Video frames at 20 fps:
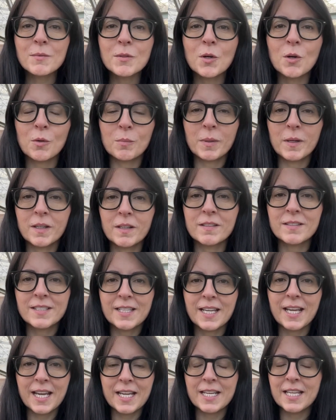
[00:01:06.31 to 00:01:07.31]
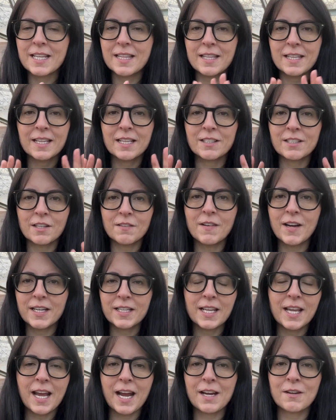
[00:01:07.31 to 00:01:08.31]
not planting anything
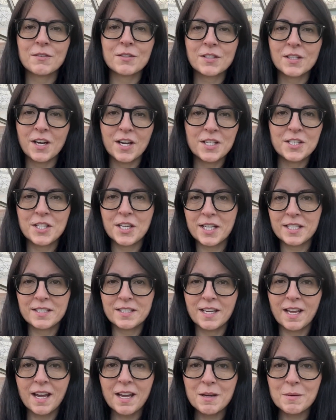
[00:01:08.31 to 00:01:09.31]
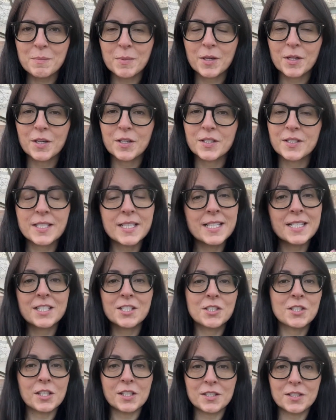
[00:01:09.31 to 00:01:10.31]
directly outside just yet because it's
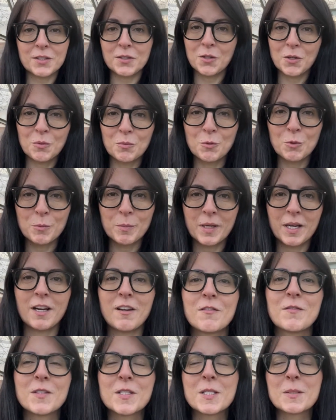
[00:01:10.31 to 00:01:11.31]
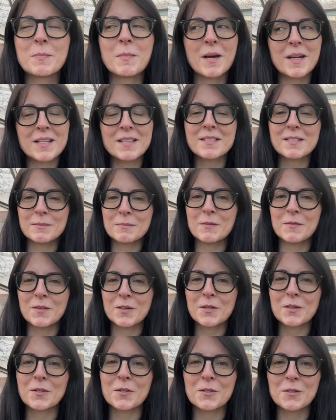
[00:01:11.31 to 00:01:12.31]
just not warm enough despite some of the
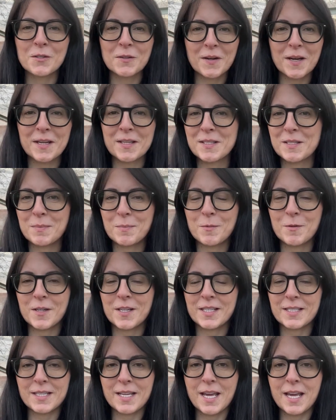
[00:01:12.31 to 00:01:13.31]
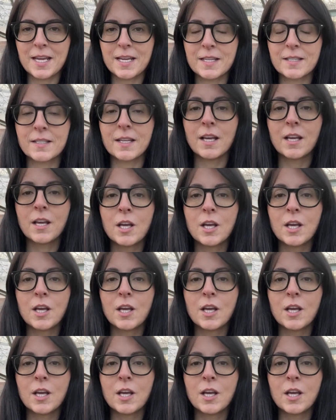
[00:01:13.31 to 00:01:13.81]
glorious spring days.